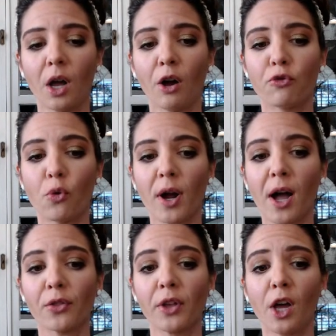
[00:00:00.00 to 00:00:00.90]

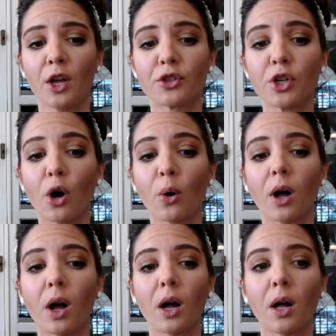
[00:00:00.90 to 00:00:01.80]
4health So,
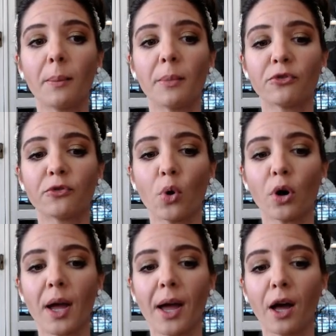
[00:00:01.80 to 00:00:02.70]
um,
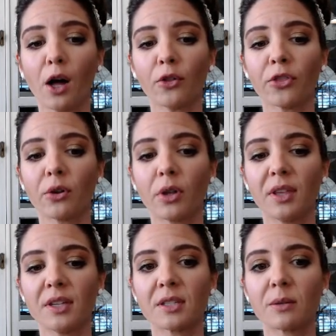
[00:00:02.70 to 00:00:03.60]
4health
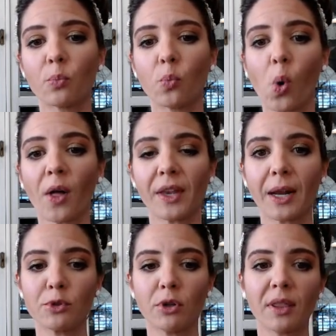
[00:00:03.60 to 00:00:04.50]
this one that
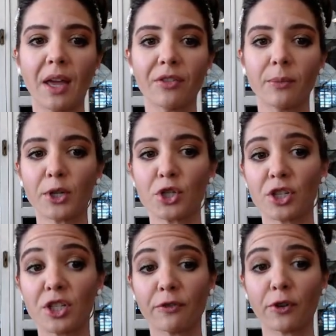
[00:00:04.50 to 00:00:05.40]
I'm doing, they have a bunch of
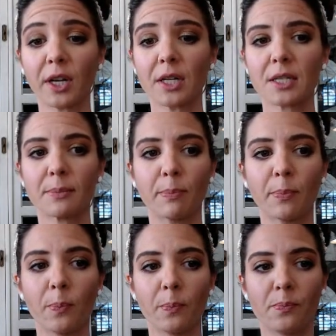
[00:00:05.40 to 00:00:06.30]
different
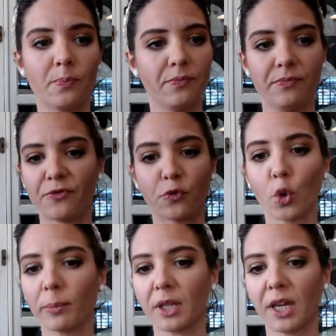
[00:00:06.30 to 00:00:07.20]

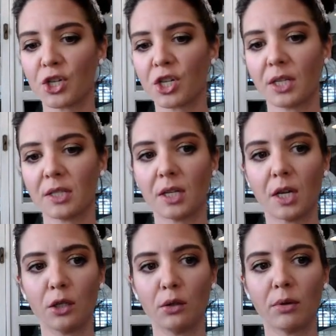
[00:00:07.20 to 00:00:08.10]
formulations
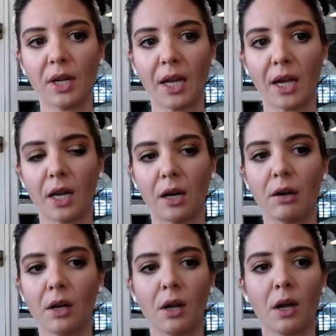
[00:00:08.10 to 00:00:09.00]
that you can
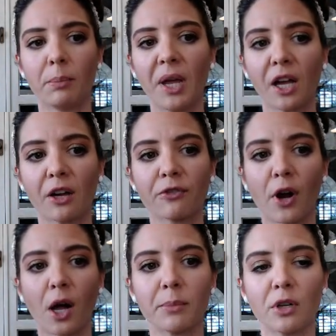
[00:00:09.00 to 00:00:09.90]
pick
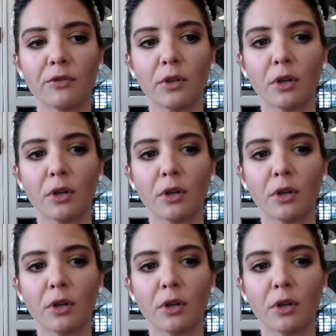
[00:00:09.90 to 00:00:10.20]
from. So if you go to